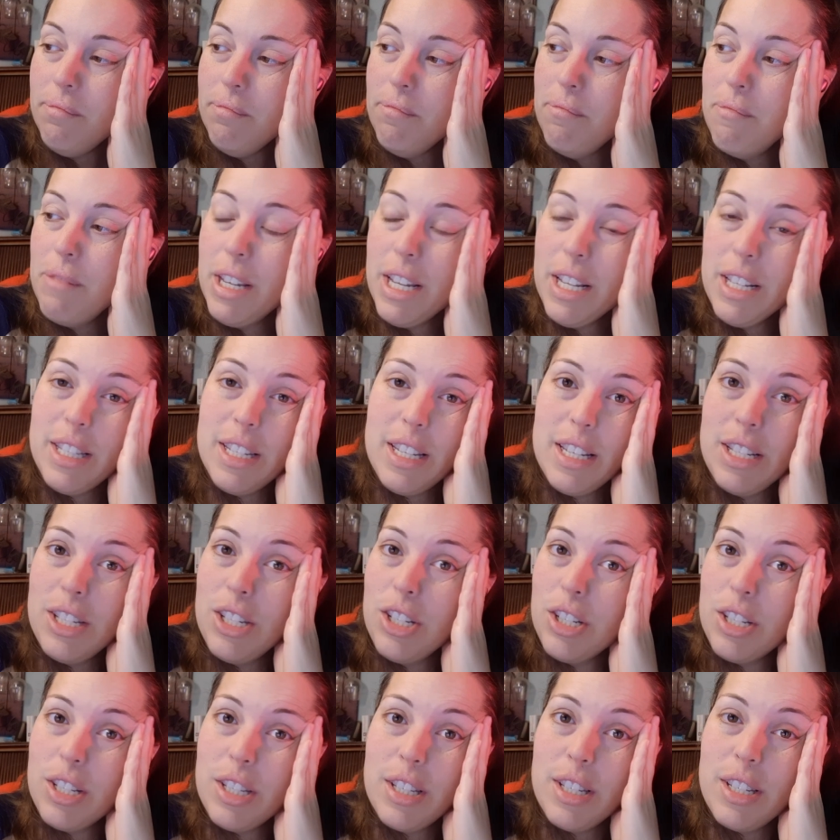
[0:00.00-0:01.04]
because
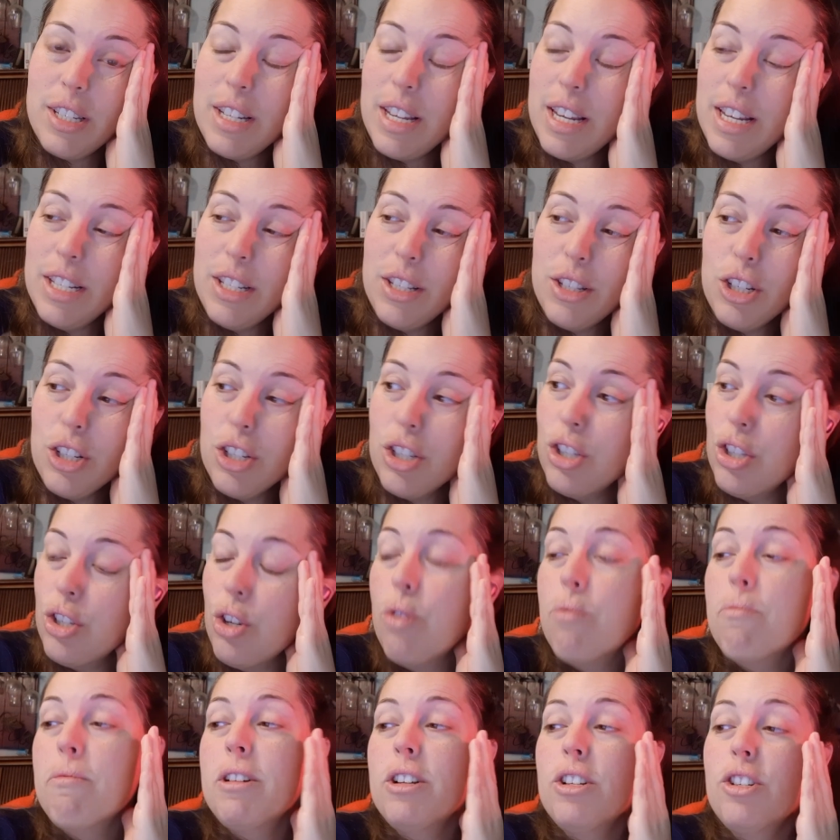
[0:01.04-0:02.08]
he's just
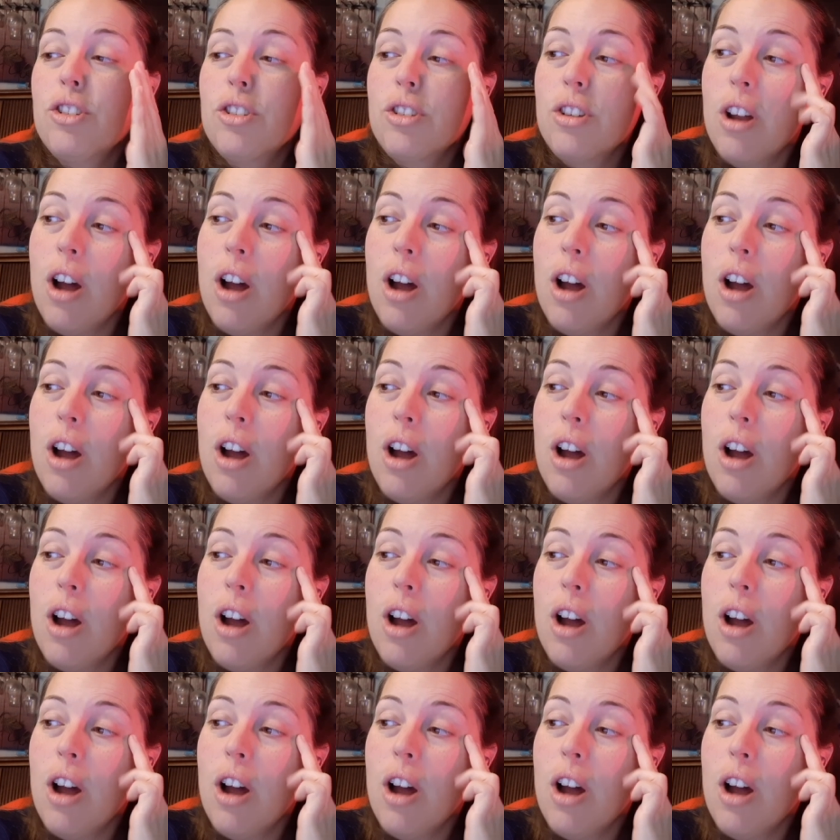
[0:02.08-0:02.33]
so much